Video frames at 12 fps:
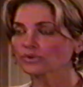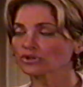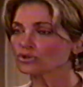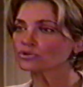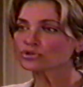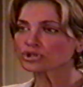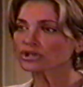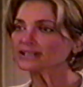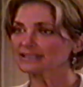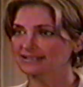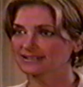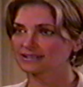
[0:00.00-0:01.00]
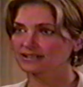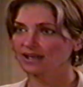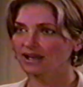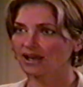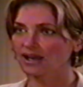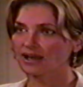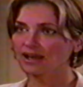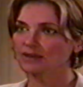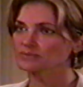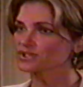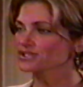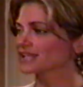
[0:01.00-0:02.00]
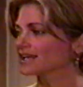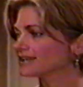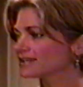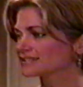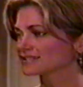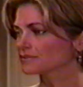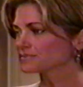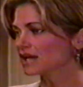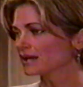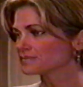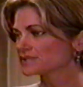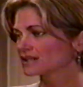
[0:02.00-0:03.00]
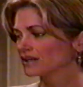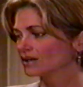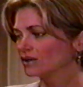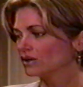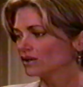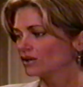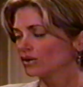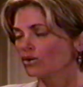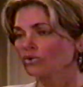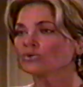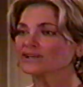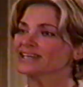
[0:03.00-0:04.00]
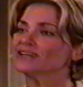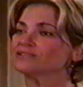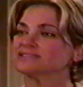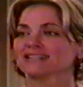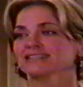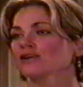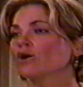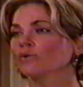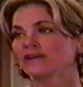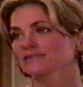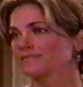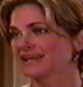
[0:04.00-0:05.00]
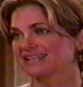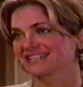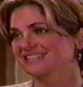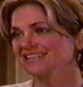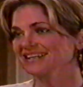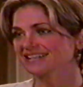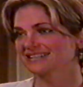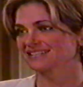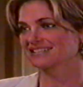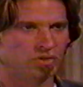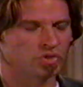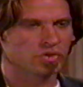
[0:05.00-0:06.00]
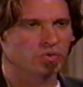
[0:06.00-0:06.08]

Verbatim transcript: Well, you, you shouldn't. I, am just saying that sometimes, well, guilt doesn't always make sense.